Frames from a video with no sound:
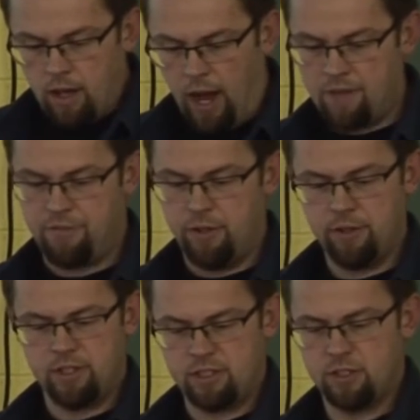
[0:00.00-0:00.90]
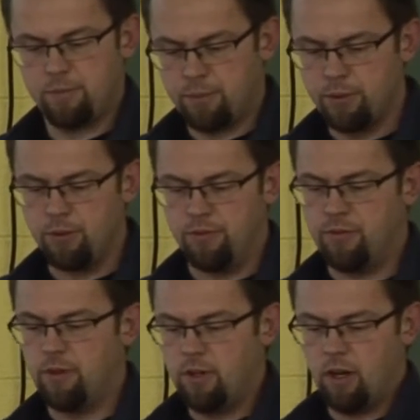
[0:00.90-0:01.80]
I feel this is
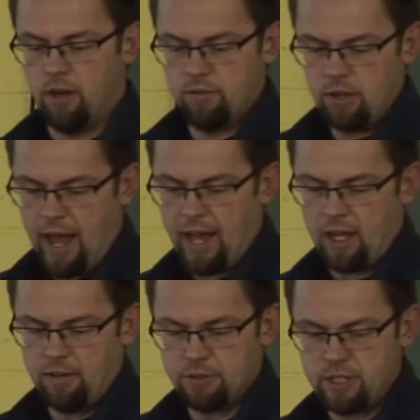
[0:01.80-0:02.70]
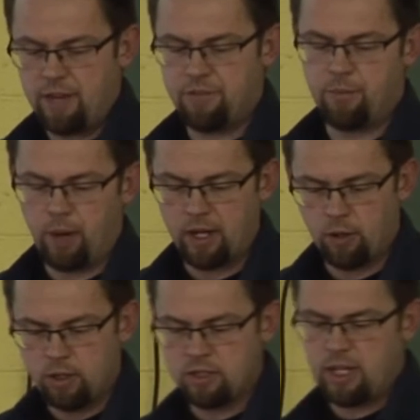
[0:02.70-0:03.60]
proof of lack of safety
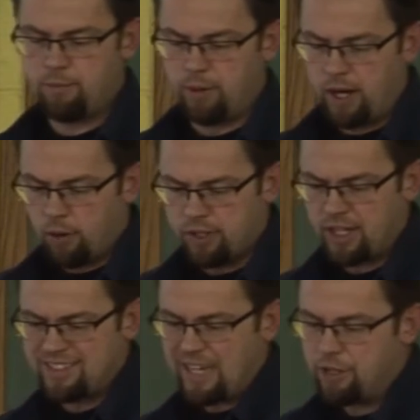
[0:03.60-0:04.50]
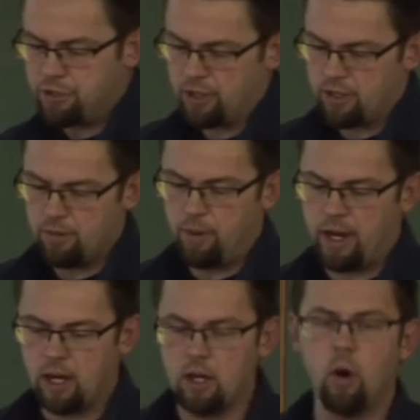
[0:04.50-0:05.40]
prioritization
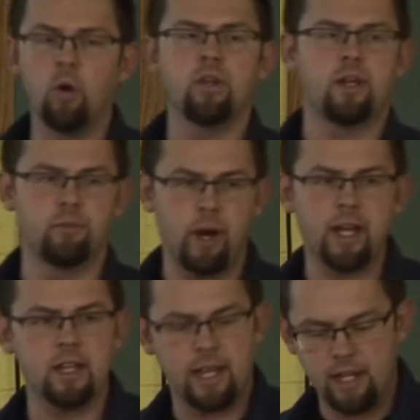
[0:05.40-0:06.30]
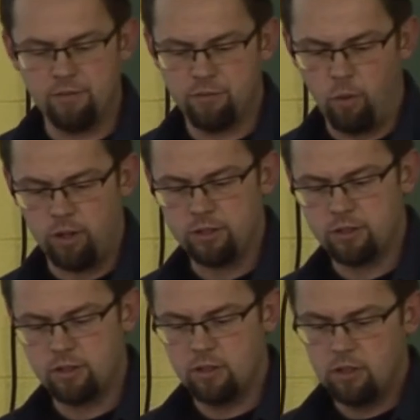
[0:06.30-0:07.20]
by our only regulating
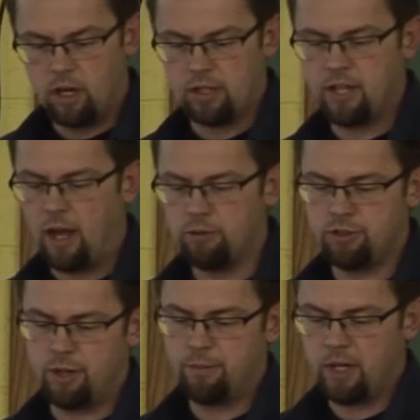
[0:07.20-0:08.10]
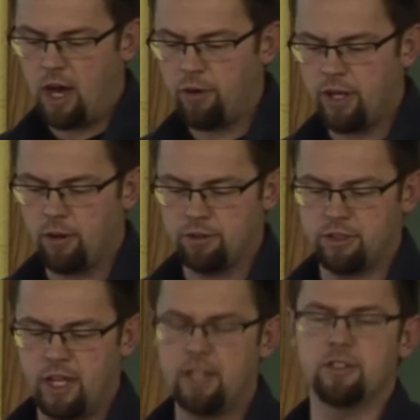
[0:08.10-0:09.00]
force, our township, county, or
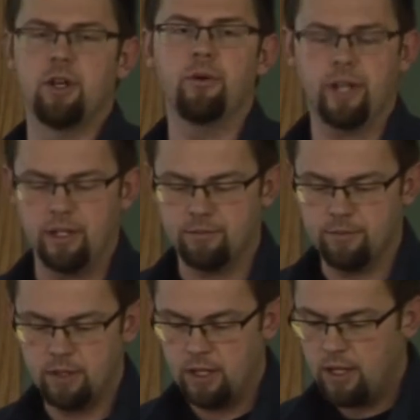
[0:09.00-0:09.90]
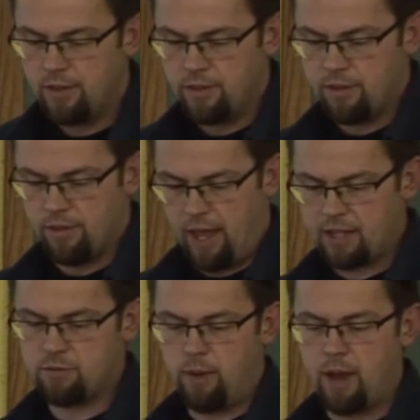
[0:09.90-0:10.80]
state zoning.
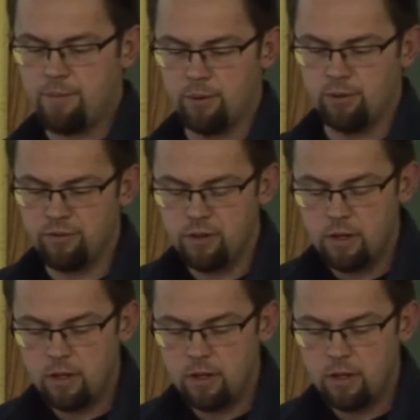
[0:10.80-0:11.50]
That's my proof.